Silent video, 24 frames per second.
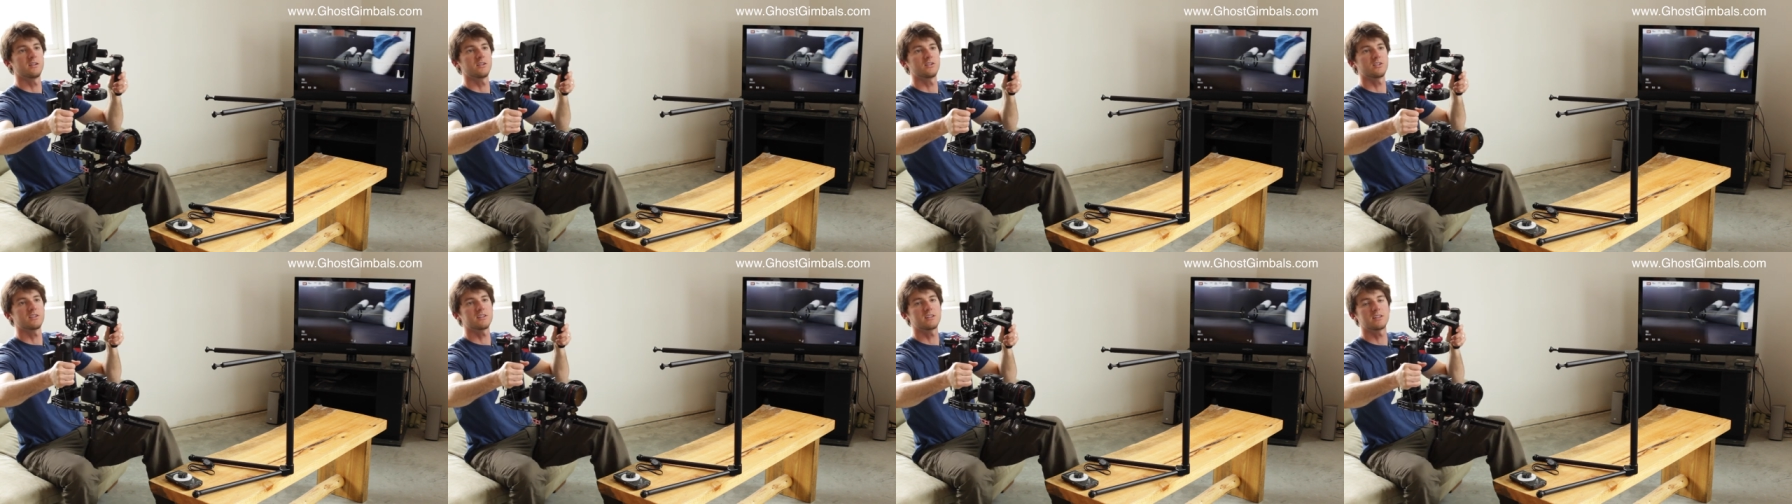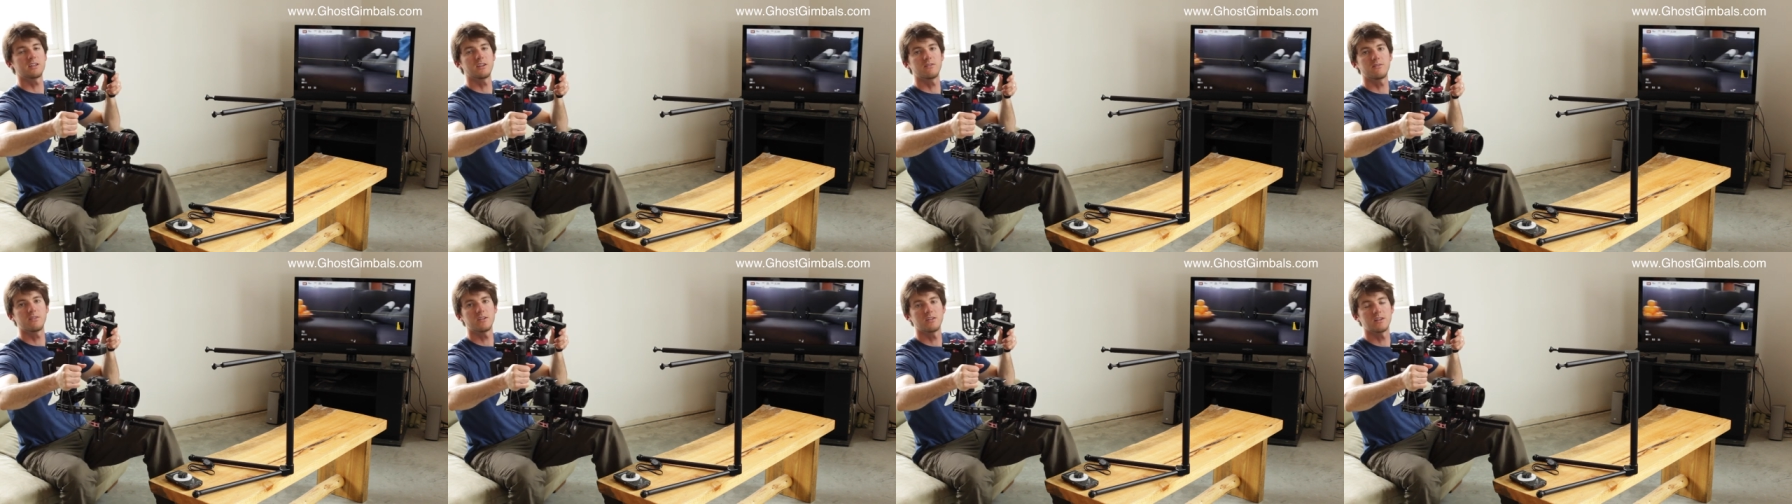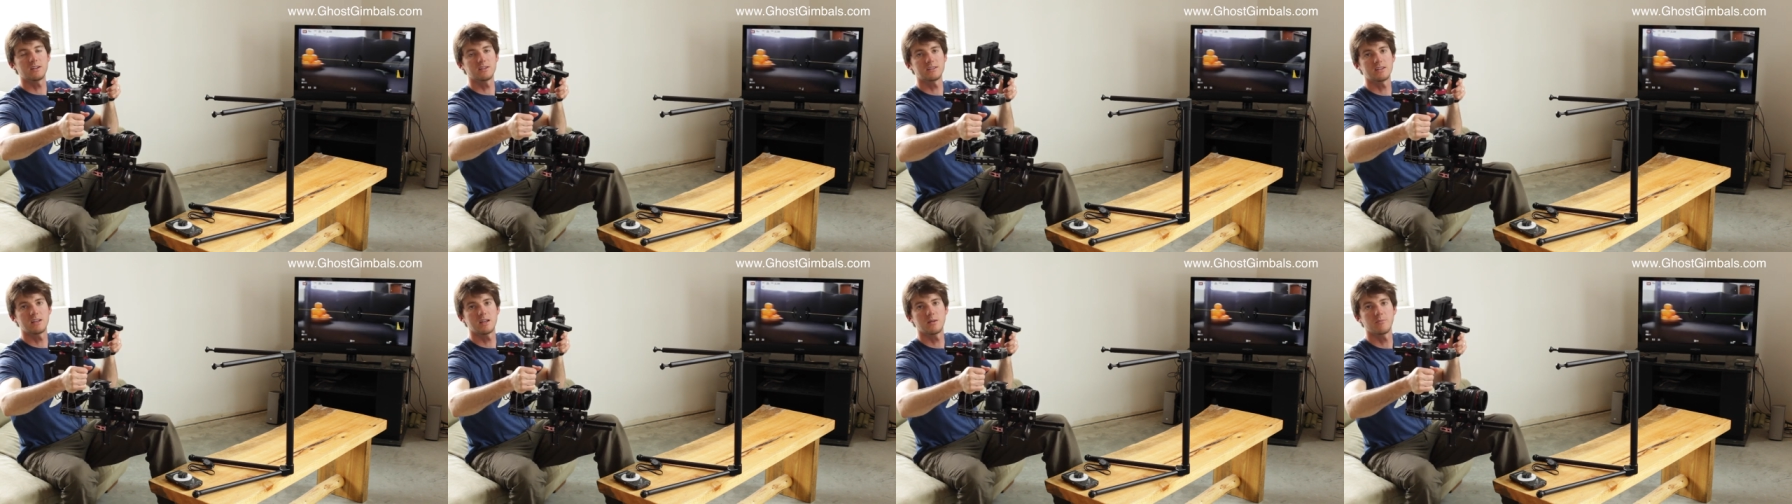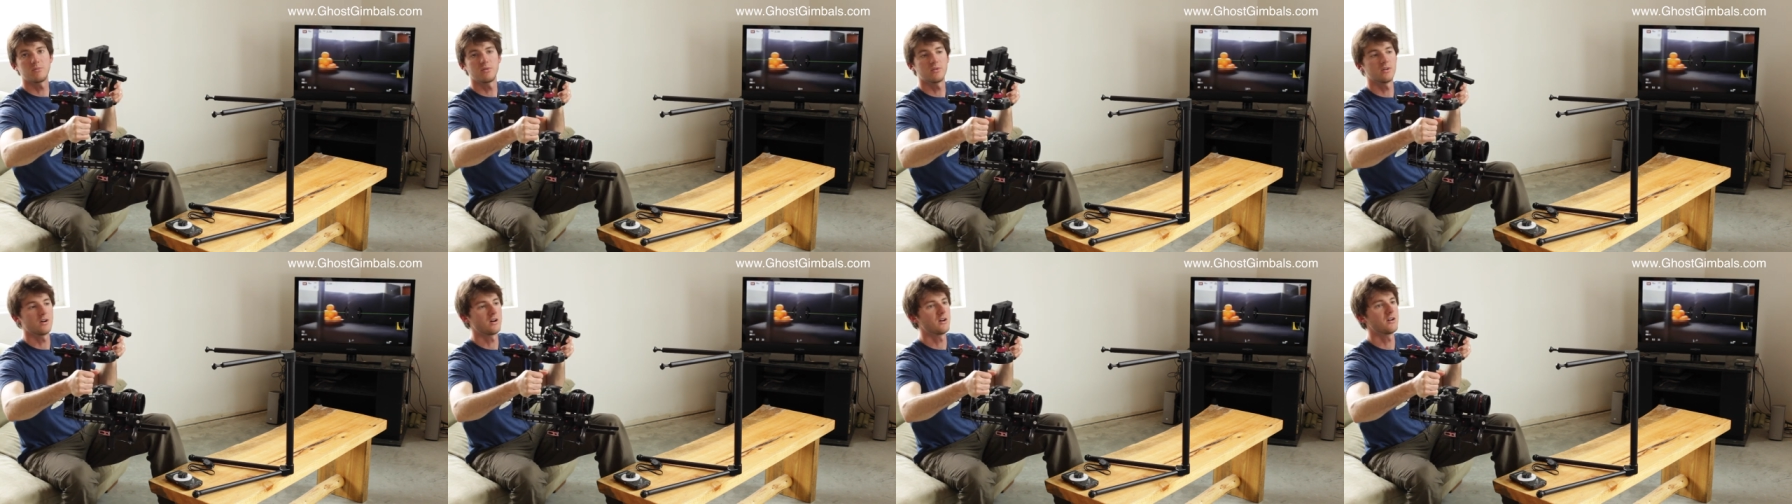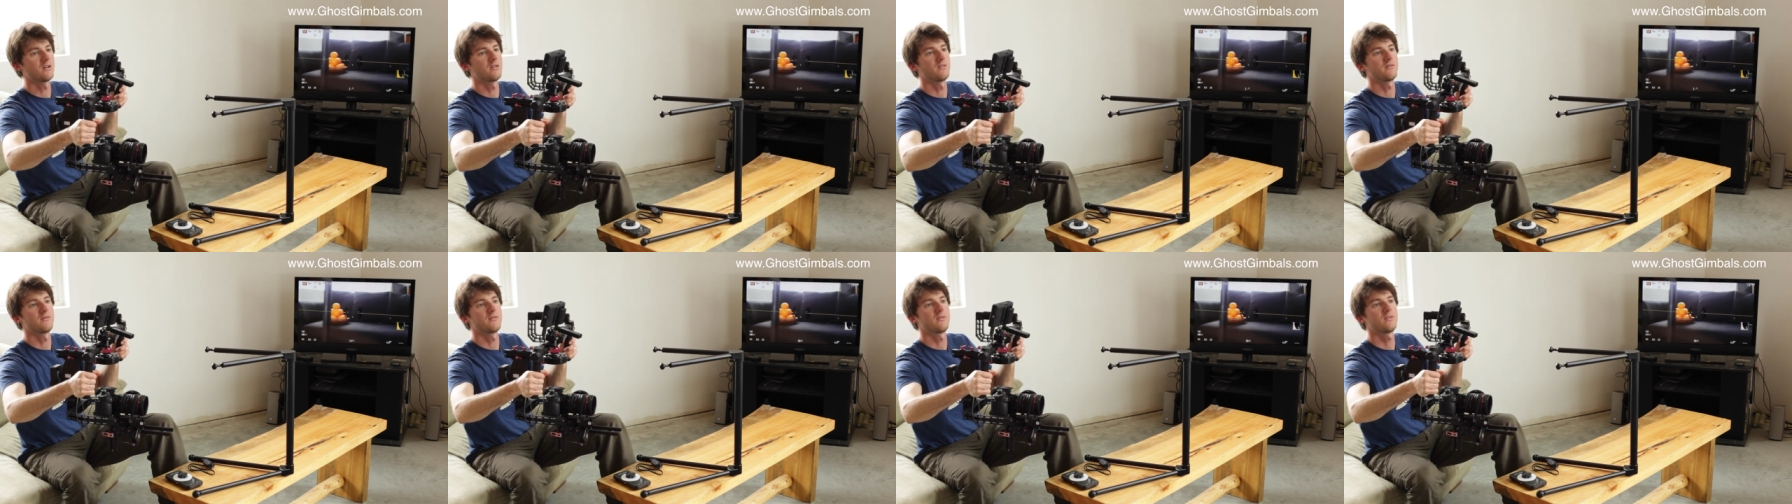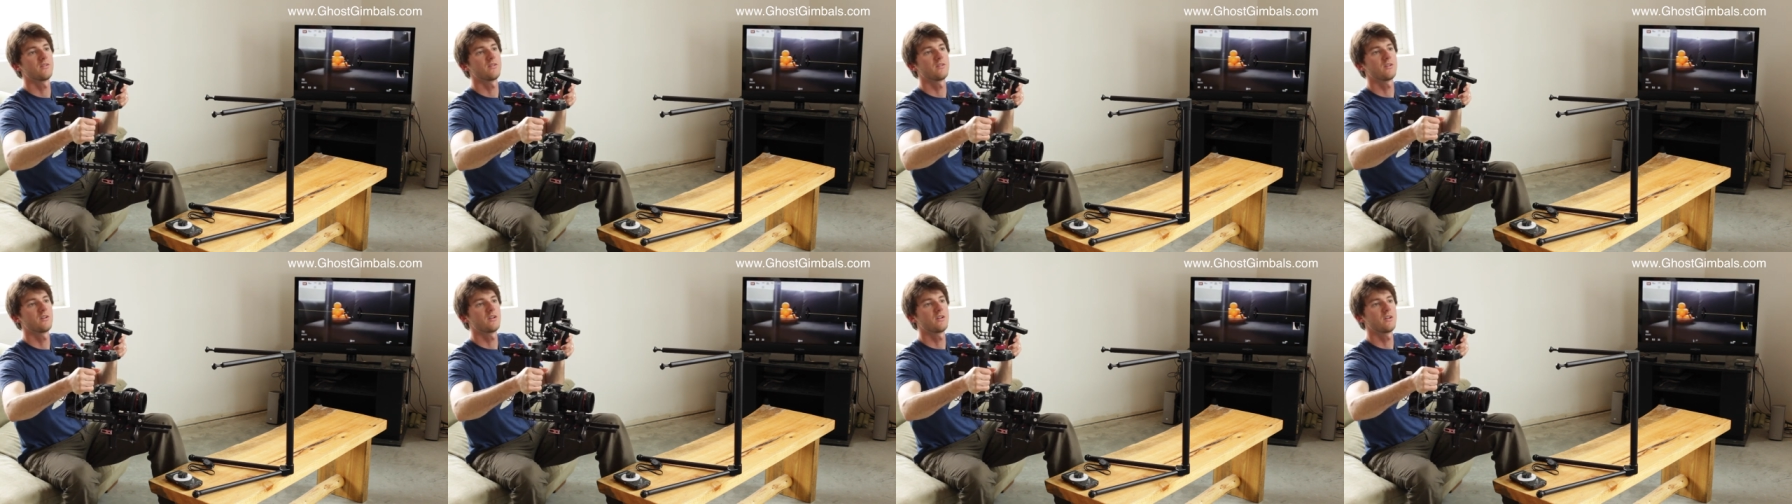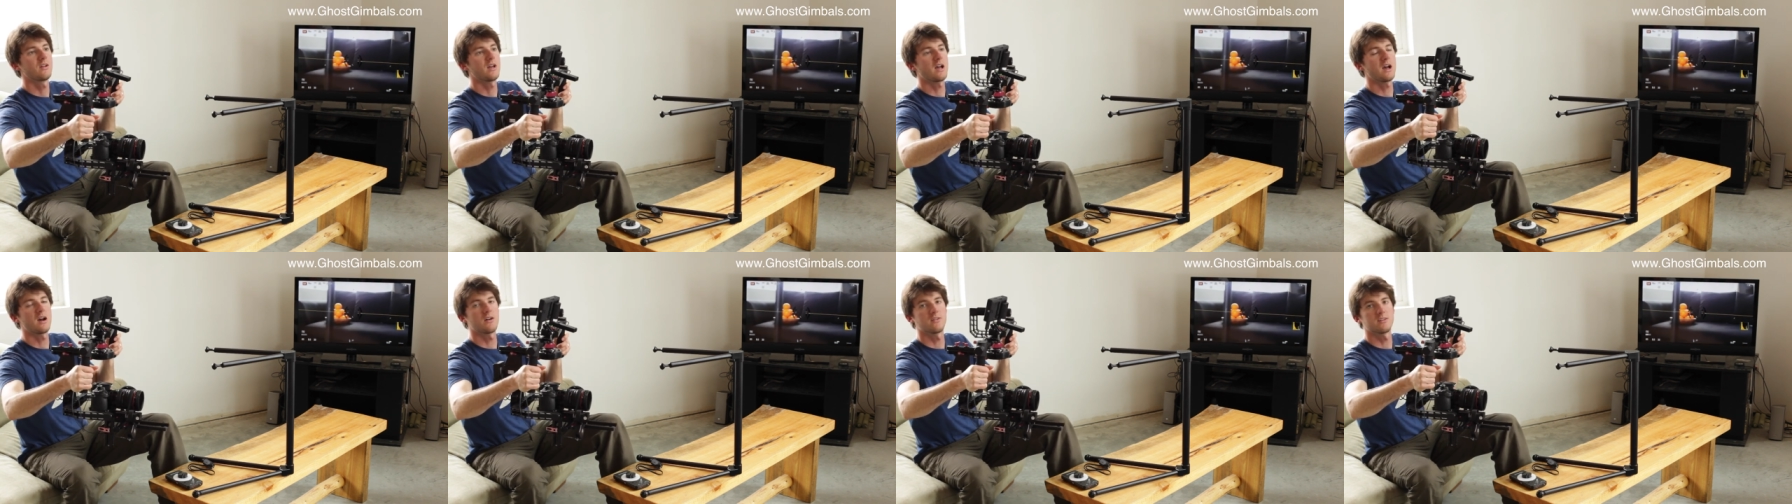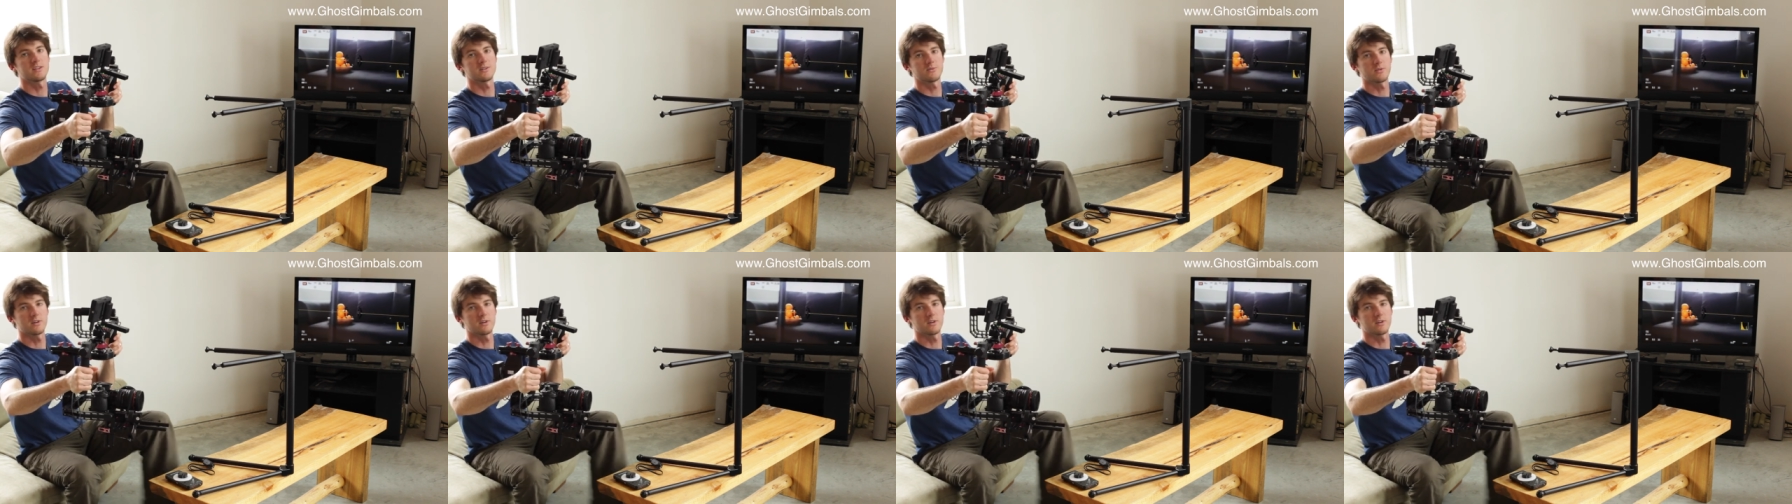just to give you an example of how this